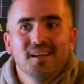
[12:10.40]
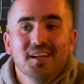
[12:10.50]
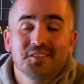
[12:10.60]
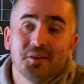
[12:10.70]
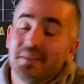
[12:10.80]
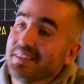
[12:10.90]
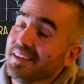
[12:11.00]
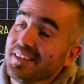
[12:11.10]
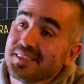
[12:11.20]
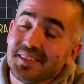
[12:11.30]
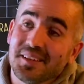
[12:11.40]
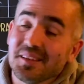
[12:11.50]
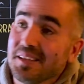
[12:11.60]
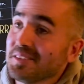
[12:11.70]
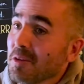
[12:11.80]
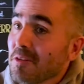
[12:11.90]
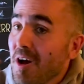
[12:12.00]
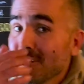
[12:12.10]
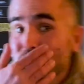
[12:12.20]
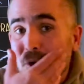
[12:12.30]
So it's a
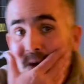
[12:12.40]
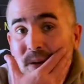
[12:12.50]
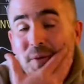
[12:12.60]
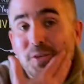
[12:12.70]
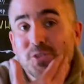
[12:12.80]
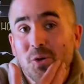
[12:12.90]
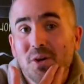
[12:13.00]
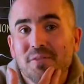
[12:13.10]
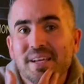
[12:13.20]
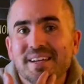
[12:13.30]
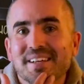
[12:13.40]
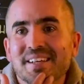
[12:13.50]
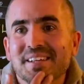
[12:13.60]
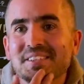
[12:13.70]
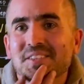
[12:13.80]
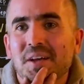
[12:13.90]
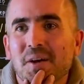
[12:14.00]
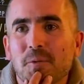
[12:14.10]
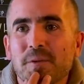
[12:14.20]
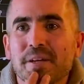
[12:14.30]
long story, but the short of it is
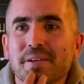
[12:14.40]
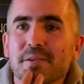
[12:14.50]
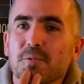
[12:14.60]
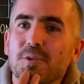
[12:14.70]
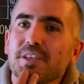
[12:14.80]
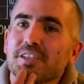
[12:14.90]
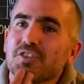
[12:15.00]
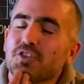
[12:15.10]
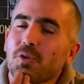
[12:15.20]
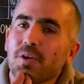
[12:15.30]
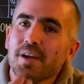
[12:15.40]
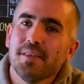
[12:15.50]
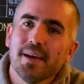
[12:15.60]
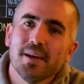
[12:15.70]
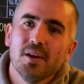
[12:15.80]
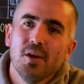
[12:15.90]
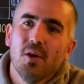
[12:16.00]
we really enjoy that